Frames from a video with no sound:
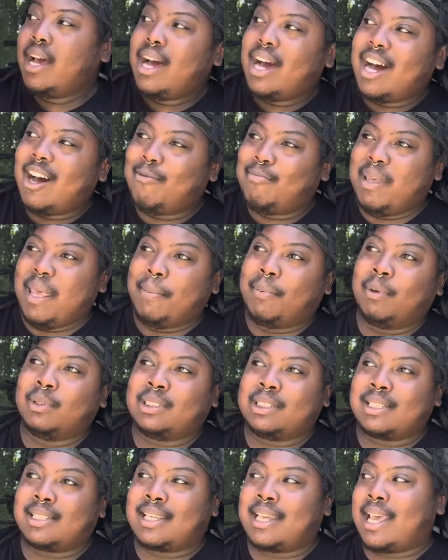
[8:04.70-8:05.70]
of people
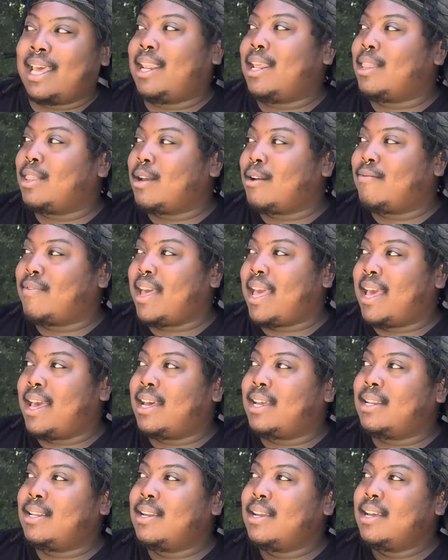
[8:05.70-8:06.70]
just getting their
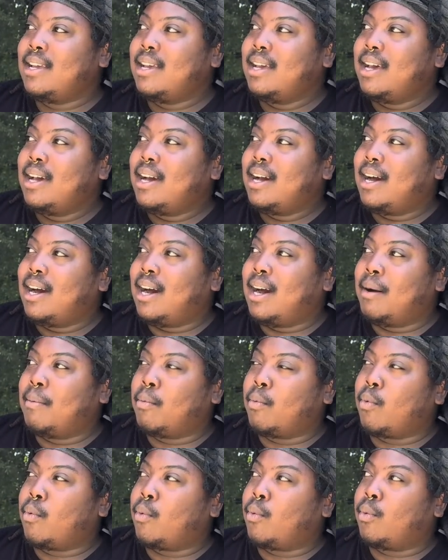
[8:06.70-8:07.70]
van,
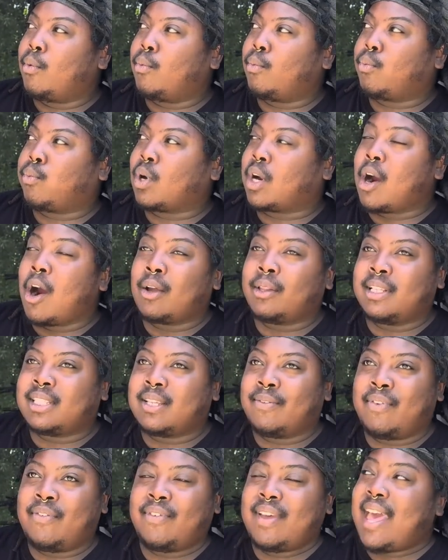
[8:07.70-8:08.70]
regardless
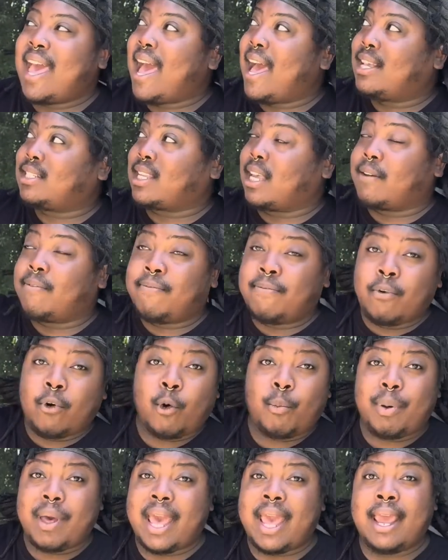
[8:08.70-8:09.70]
of if it has like full
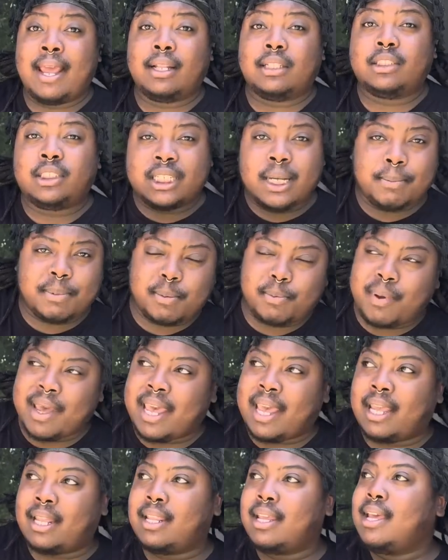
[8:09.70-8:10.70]
paint, chipped
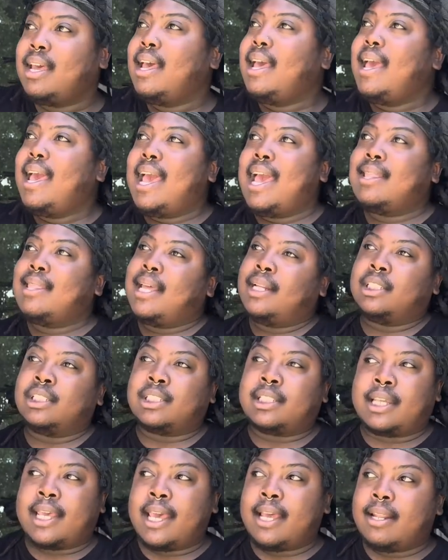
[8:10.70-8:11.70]
paint, and they
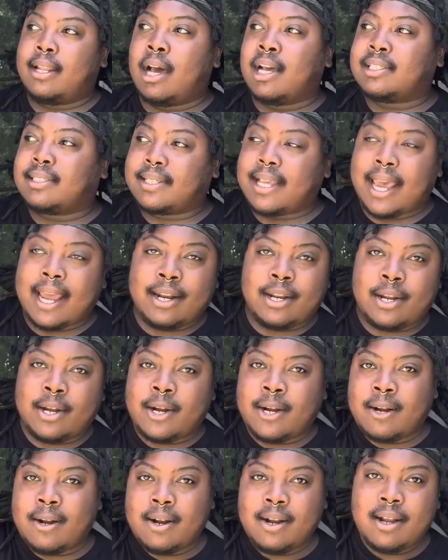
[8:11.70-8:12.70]
just get a
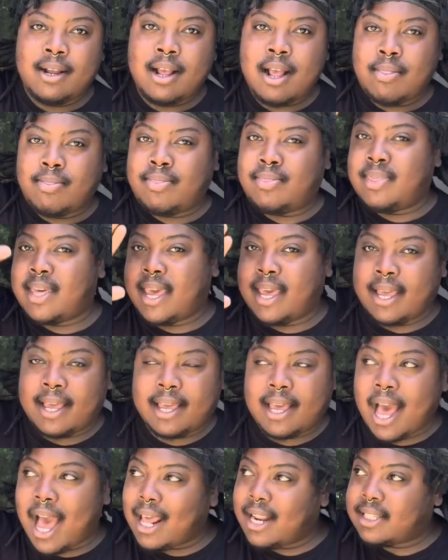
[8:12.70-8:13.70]
sander, they
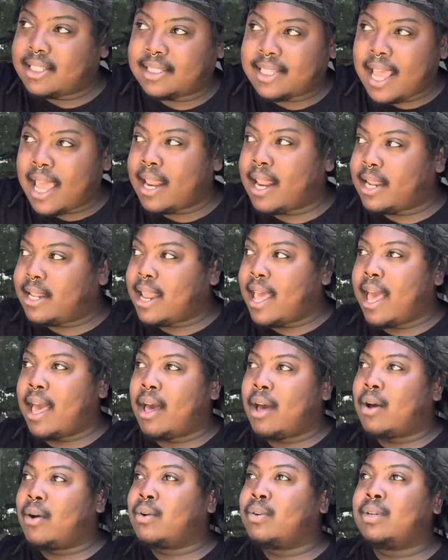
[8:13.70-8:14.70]
kind of sand it
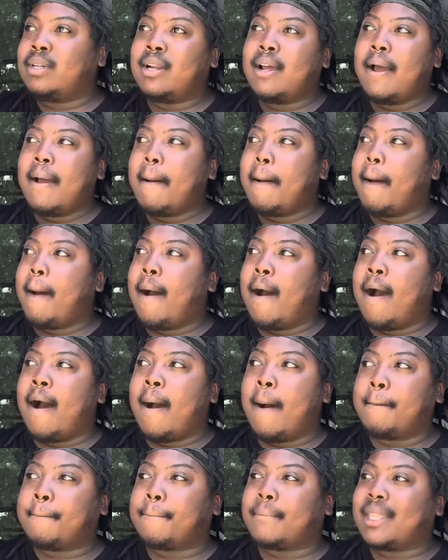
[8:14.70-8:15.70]
down,
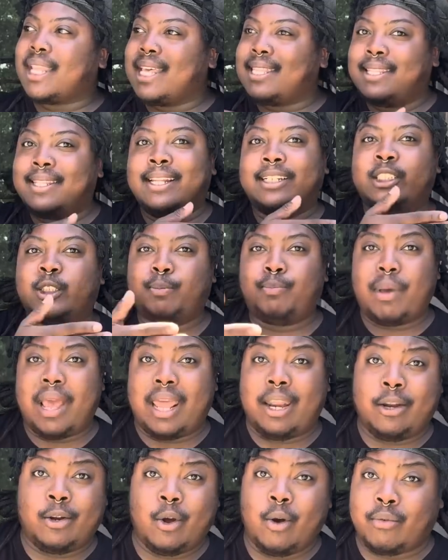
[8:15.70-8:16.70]
and then they just paint
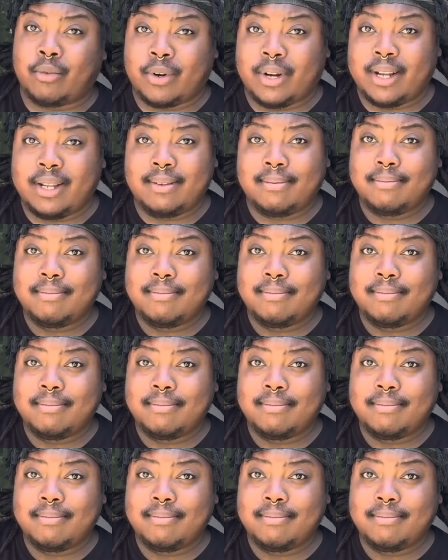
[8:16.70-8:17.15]
it over it.